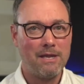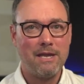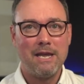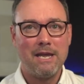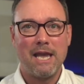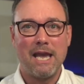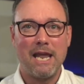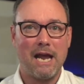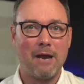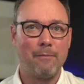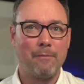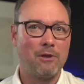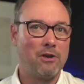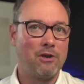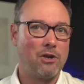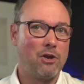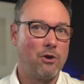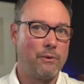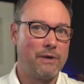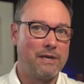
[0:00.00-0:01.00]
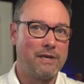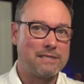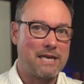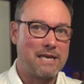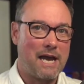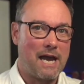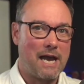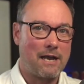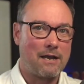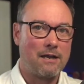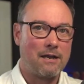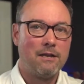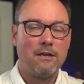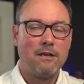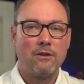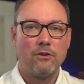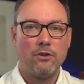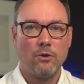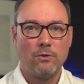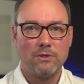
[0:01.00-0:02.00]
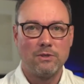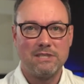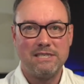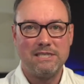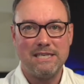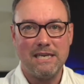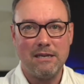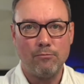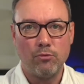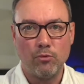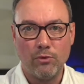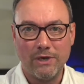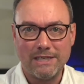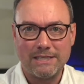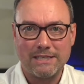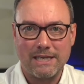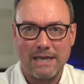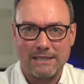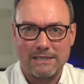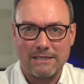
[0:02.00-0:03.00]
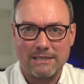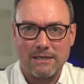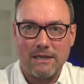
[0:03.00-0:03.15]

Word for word: and I'm going to go and attack those deep recess